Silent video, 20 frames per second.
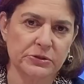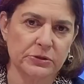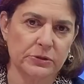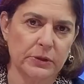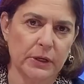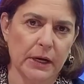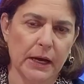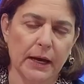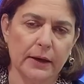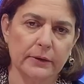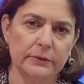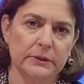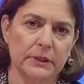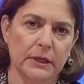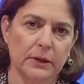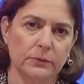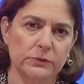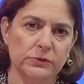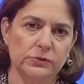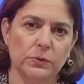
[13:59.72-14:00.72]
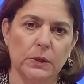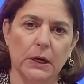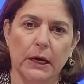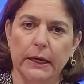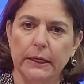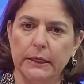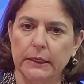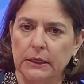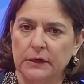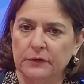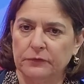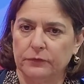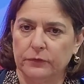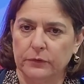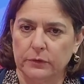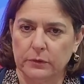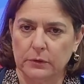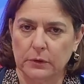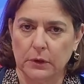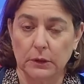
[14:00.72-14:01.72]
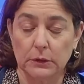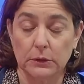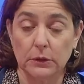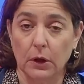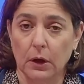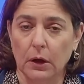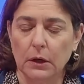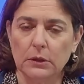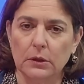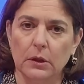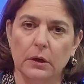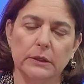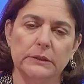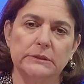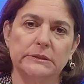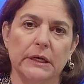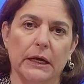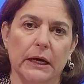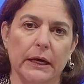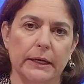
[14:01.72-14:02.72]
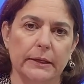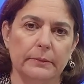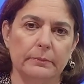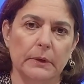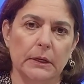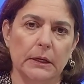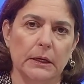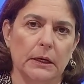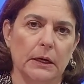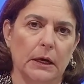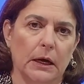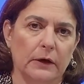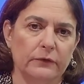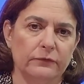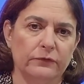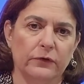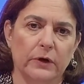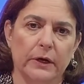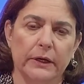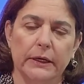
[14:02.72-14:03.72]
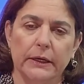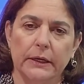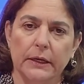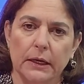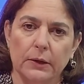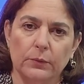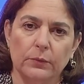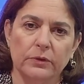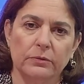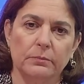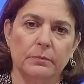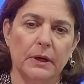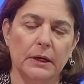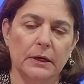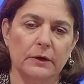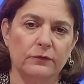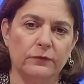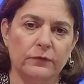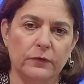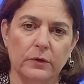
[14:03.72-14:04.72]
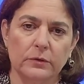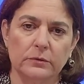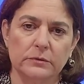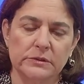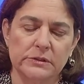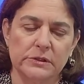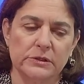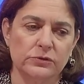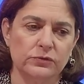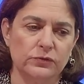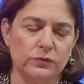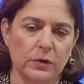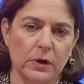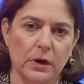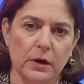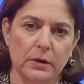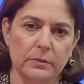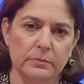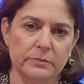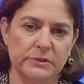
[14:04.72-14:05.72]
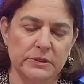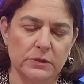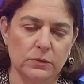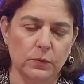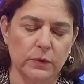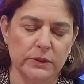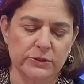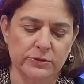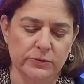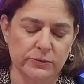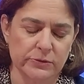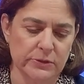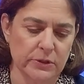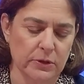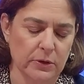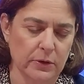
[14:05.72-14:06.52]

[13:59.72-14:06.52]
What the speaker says: the crowd that was rioting for a long, long time on Friday night with megaphones and drums and whistles and